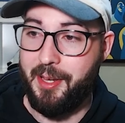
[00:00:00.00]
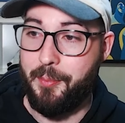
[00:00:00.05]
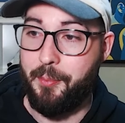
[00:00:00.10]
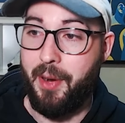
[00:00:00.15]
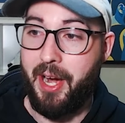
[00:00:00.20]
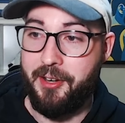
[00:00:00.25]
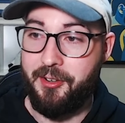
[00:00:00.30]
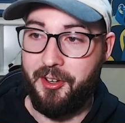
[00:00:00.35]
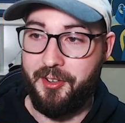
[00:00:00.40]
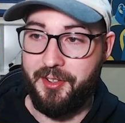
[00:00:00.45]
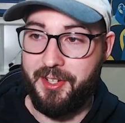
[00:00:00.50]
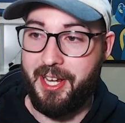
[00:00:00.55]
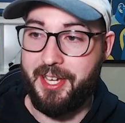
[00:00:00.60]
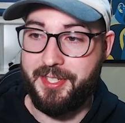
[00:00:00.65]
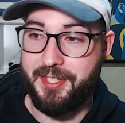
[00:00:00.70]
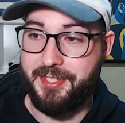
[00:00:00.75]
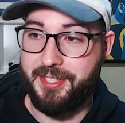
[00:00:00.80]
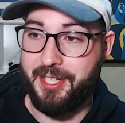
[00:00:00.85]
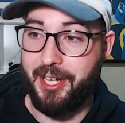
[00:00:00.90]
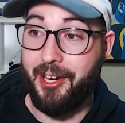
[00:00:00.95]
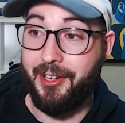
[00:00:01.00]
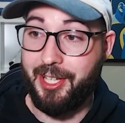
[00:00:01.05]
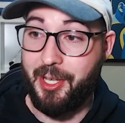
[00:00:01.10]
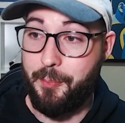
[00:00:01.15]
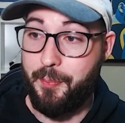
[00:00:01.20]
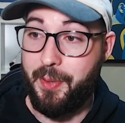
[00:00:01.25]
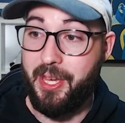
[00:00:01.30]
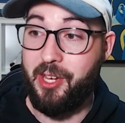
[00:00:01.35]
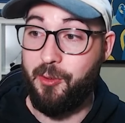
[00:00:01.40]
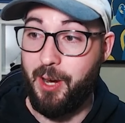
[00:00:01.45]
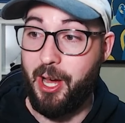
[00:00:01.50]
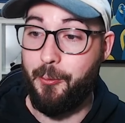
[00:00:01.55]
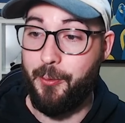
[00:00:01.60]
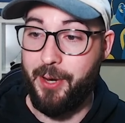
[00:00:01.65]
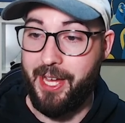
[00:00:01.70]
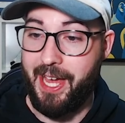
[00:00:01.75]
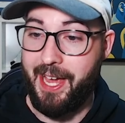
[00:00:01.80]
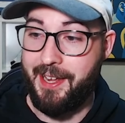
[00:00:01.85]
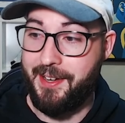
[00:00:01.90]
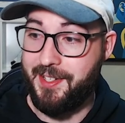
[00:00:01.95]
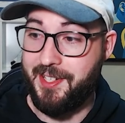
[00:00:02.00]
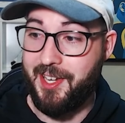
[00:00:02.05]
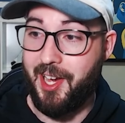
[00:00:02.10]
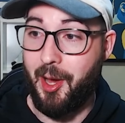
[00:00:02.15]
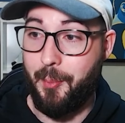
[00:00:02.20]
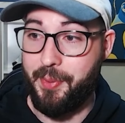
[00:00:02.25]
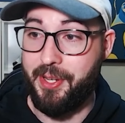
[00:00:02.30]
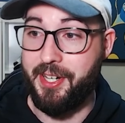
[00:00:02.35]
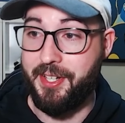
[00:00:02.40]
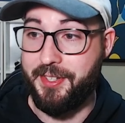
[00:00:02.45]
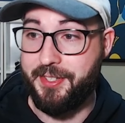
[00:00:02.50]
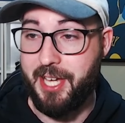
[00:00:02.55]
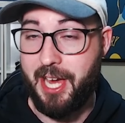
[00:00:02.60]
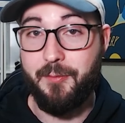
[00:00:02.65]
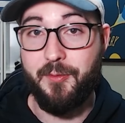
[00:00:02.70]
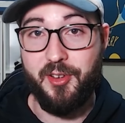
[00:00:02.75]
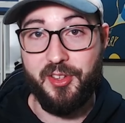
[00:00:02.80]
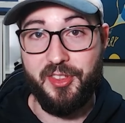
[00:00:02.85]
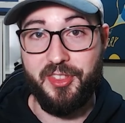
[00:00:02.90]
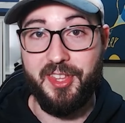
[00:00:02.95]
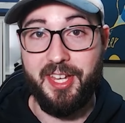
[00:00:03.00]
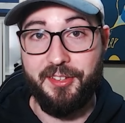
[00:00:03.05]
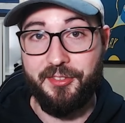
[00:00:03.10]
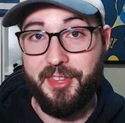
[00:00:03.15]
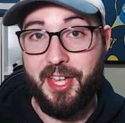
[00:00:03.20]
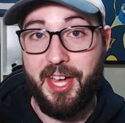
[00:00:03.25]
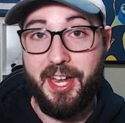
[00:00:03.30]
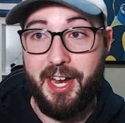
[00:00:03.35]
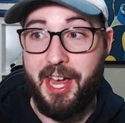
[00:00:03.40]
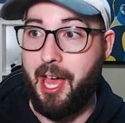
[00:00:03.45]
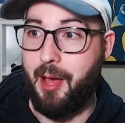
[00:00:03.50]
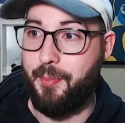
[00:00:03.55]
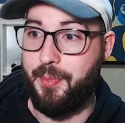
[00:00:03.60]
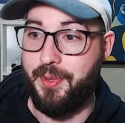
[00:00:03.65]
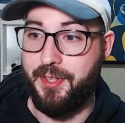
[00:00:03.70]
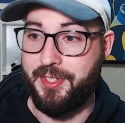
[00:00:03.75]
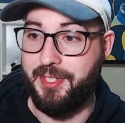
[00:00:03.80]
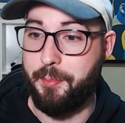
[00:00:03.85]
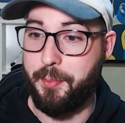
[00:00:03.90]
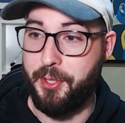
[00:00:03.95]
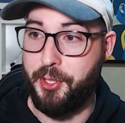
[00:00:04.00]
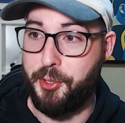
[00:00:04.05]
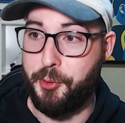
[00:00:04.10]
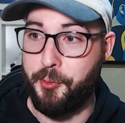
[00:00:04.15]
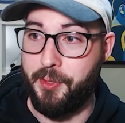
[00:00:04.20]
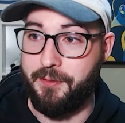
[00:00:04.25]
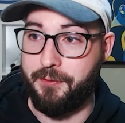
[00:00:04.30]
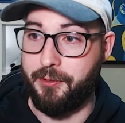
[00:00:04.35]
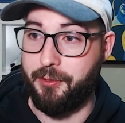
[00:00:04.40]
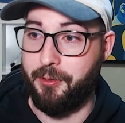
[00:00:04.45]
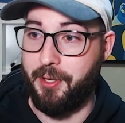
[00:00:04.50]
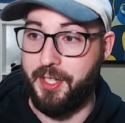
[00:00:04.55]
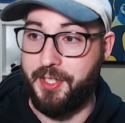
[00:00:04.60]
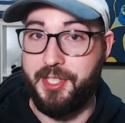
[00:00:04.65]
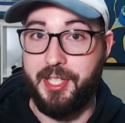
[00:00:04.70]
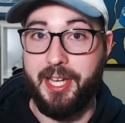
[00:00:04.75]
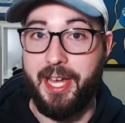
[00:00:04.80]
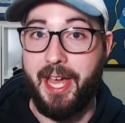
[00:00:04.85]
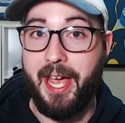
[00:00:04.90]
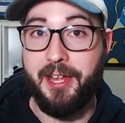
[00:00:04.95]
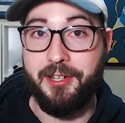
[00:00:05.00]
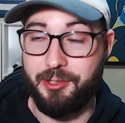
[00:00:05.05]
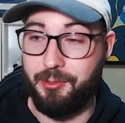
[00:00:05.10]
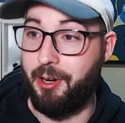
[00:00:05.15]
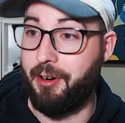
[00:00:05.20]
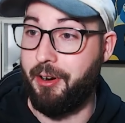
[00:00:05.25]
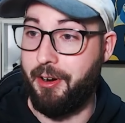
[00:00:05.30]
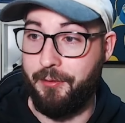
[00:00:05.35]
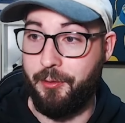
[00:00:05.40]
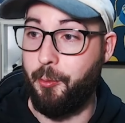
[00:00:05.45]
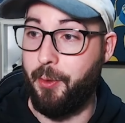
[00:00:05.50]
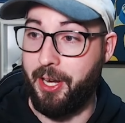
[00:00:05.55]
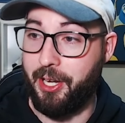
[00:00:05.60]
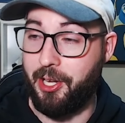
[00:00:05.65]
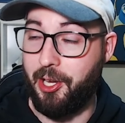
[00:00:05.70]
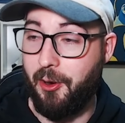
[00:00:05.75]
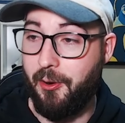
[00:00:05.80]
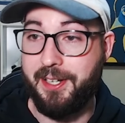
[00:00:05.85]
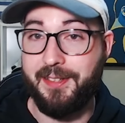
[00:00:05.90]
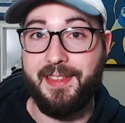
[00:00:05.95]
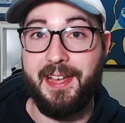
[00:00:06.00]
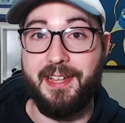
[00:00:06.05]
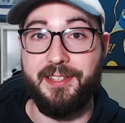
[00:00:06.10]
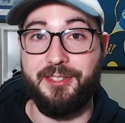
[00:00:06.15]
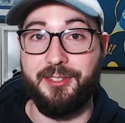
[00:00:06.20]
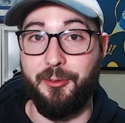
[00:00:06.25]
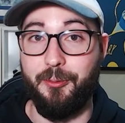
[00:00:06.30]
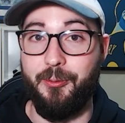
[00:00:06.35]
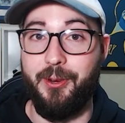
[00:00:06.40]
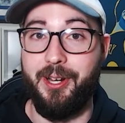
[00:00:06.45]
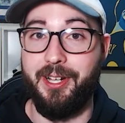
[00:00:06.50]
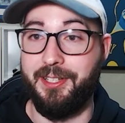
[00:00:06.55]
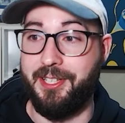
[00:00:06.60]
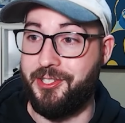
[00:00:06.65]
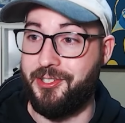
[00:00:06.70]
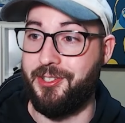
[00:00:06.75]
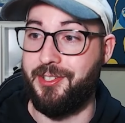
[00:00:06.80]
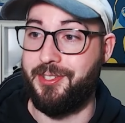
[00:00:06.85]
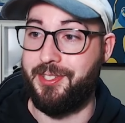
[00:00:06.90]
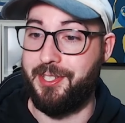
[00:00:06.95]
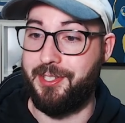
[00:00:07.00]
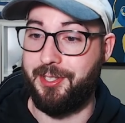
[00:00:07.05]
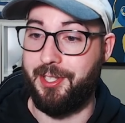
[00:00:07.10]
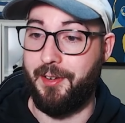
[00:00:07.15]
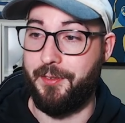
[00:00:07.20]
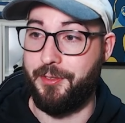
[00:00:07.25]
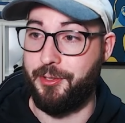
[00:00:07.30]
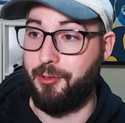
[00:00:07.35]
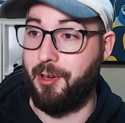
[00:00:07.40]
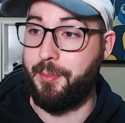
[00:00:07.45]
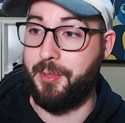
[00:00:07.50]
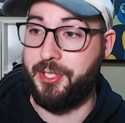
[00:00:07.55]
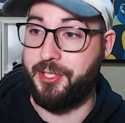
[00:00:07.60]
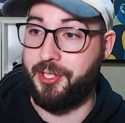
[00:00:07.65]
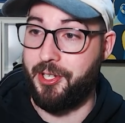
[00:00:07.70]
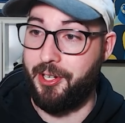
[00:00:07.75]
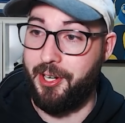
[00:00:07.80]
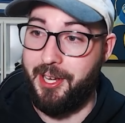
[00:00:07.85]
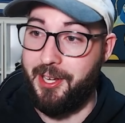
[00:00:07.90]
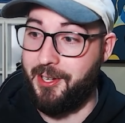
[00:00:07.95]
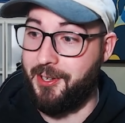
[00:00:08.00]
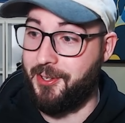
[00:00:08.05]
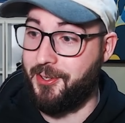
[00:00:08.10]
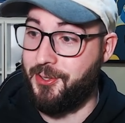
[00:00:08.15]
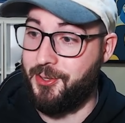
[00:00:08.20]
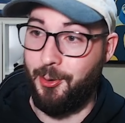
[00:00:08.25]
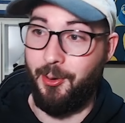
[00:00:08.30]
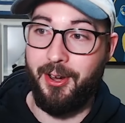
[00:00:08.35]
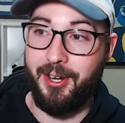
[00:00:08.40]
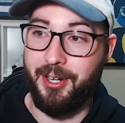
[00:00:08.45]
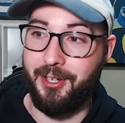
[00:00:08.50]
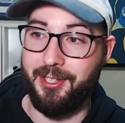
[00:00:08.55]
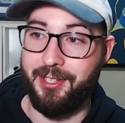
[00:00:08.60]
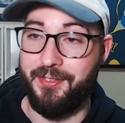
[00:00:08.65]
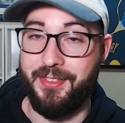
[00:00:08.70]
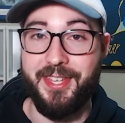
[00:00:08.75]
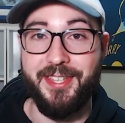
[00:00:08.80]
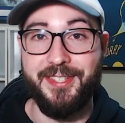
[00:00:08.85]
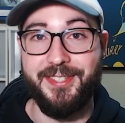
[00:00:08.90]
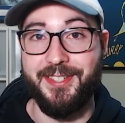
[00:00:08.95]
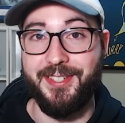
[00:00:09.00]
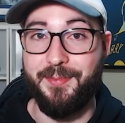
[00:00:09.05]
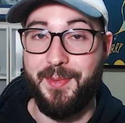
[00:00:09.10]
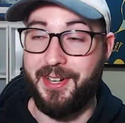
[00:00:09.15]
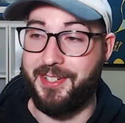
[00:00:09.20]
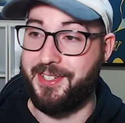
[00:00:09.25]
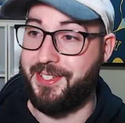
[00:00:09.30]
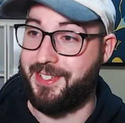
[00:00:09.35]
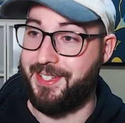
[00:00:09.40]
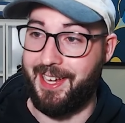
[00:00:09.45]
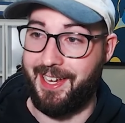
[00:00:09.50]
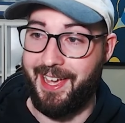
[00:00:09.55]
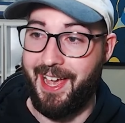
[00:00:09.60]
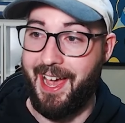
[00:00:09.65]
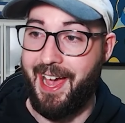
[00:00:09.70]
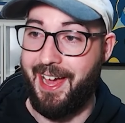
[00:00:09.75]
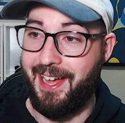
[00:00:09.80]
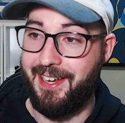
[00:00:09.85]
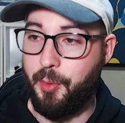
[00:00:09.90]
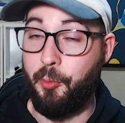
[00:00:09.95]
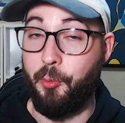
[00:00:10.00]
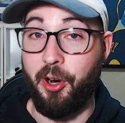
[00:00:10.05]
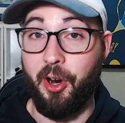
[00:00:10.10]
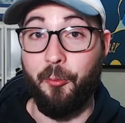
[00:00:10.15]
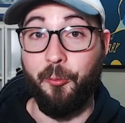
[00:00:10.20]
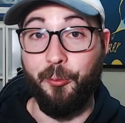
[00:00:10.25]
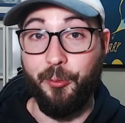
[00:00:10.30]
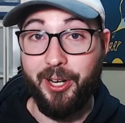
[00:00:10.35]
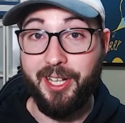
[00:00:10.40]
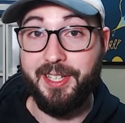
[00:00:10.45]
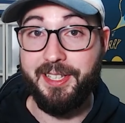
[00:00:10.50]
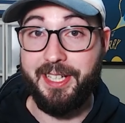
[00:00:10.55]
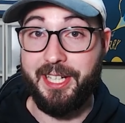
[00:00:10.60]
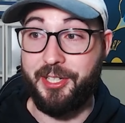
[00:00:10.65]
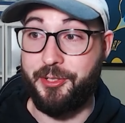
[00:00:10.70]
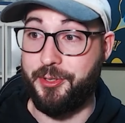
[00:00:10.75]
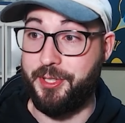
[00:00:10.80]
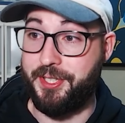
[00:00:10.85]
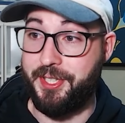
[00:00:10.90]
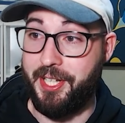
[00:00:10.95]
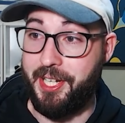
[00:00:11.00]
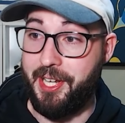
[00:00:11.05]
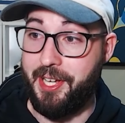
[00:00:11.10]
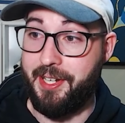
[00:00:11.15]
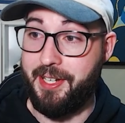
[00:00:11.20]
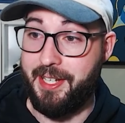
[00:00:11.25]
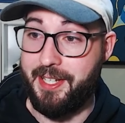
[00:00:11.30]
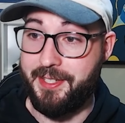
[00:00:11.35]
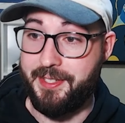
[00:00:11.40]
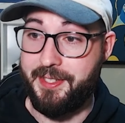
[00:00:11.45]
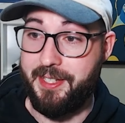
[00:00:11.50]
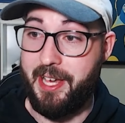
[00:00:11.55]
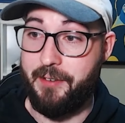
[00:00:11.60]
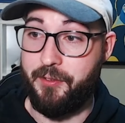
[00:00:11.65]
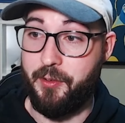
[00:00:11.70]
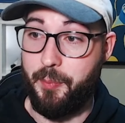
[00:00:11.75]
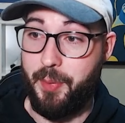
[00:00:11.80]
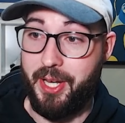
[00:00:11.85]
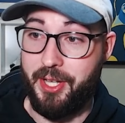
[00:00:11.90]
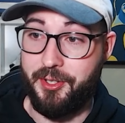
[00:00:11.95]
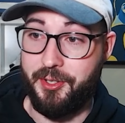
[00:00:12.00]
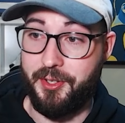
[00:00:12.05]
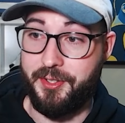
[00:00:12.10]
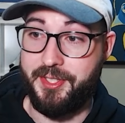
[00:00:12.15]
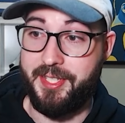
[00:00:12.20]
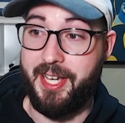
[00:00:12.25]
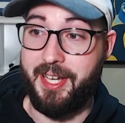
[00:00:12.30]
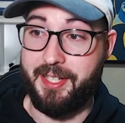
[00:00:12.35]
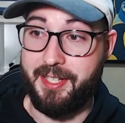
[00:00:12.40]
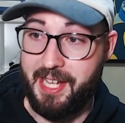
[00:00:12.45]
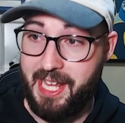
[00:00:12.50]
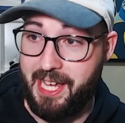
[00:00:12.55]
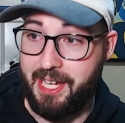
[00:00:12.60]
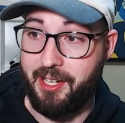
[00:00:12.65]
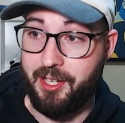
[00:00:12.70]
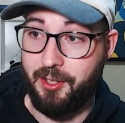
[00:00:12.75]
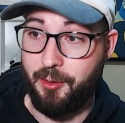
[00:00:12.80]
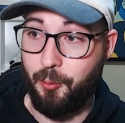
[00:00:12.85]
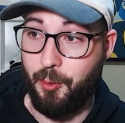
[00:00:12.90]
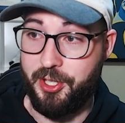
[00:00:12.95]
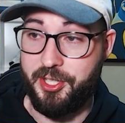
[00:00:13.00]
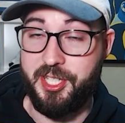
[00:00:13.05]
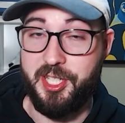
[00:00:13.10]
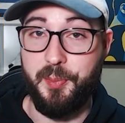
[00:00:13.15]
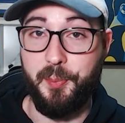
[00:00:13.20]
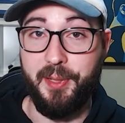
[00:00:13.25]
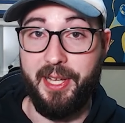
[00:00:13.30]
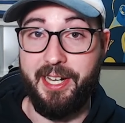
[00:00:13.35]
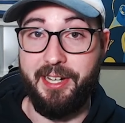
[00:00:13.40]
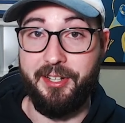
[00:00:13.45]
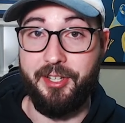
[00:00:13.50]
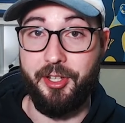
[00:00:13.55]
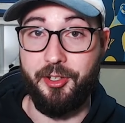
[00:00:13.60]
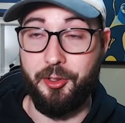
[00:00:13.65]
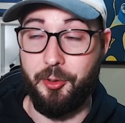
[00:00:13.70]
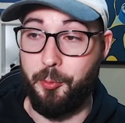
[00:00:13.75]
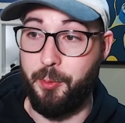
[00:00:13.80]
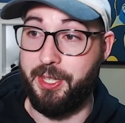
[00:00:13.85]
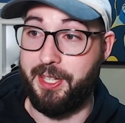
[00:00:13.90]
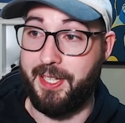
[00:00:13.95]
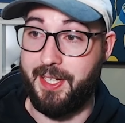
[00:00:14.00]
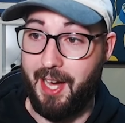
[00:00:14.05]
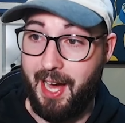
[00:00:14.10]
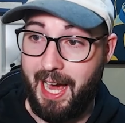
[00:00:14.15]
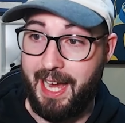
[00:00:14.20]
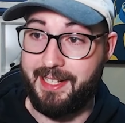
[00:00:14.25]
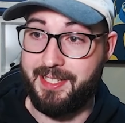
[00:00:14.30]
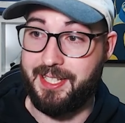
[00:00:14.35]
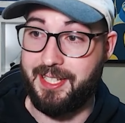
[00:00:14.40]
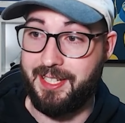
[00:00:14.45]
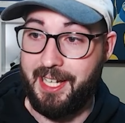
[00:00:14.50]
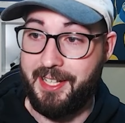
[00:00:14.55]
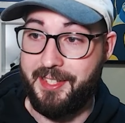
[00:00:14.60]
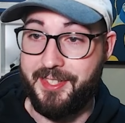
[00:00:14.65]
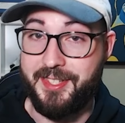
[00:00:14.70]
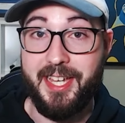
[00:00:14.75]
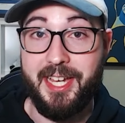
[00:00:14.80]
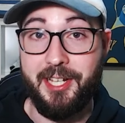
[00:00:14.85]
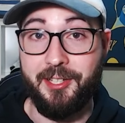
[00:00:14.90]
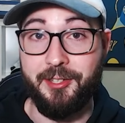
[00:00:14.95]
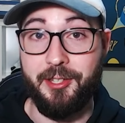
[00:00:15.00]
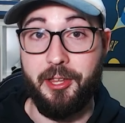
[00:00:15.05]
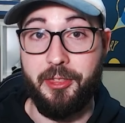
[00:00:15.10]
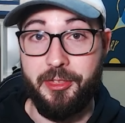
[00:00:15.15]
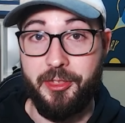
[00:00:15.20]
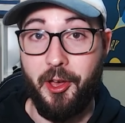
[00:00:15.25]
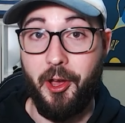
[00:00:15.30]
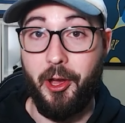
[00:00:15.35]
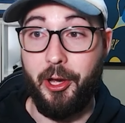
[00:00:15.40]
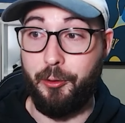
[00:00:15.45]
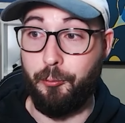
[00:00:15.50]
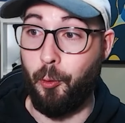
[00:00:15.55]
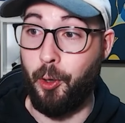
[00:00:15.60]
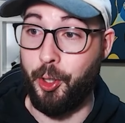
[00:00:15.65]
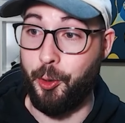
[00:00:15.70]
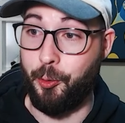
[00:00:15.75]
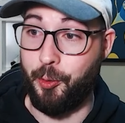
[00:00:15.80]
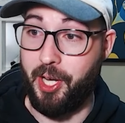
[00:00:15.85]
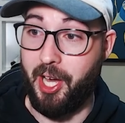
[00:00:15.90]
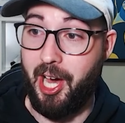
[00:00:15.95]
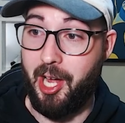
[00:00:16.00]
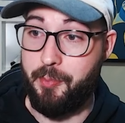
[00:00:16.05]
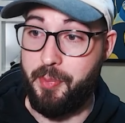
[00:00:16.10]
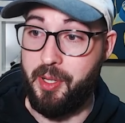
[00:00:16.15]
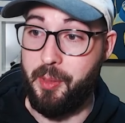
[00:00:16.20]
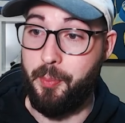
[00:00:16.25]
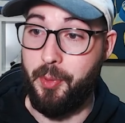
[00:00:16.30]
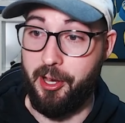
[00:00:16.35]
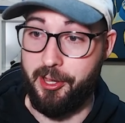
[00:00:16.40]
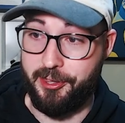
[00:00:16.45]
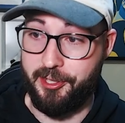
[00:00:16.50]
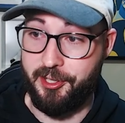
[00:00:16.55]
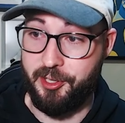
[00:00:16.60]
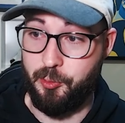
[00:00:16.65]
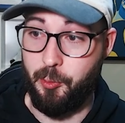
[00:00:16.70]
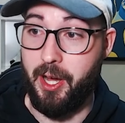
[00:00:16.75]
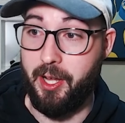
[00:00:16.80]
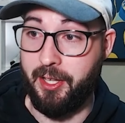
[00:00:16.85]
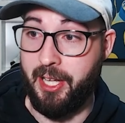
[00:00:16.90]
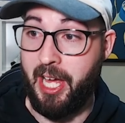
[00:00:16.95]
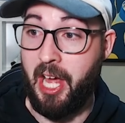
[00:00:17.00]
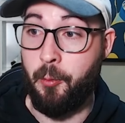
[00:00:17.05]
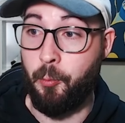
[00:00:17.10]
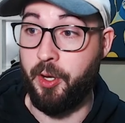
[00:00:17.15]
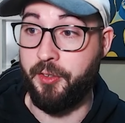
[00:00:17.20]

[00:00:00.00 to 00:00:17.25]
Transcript: It might not necessarily be where we end up, but it's everything that happens in between for us to get to wherever we're going. That's the really juicy stuff. So I'm just going to enjoy all of this as much as I can. But what I'm really interested in is Nefepito's technique, what she's planning to do with Kite, and seeing the third Royal Guard be birthed as well, and